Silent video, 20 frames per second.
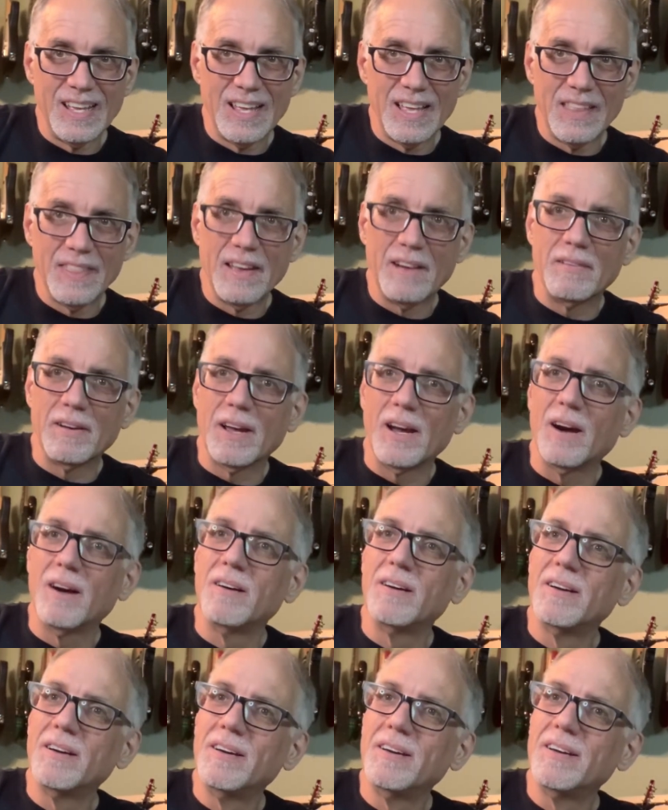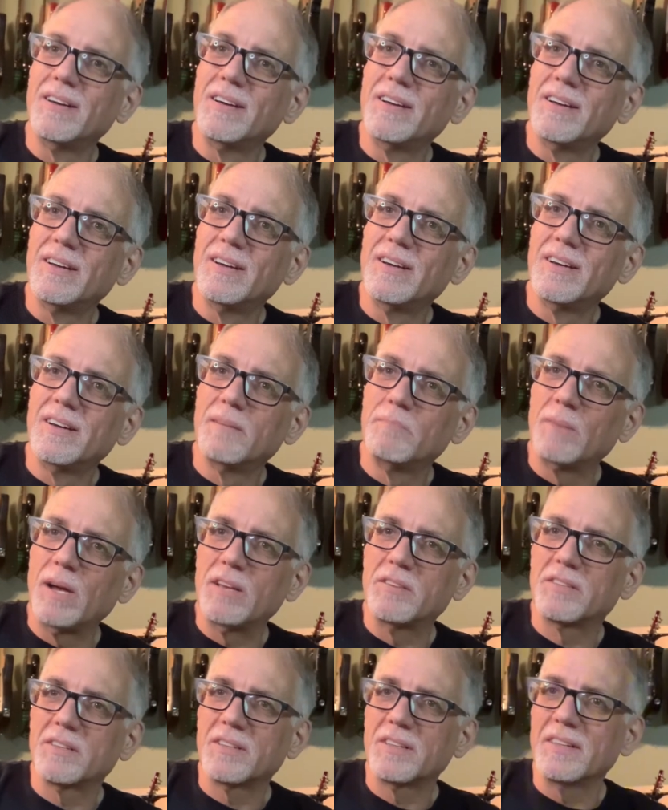There we go.
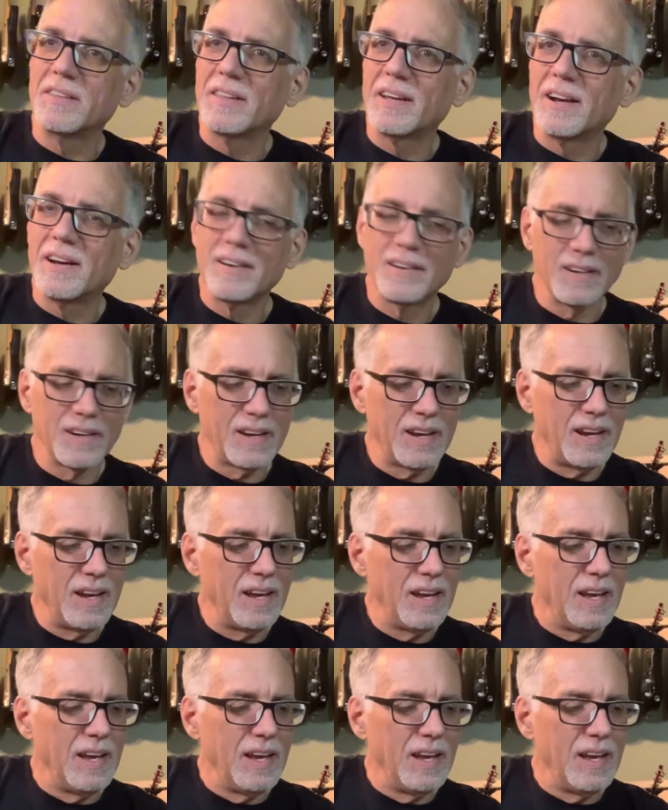Basically there. Okay.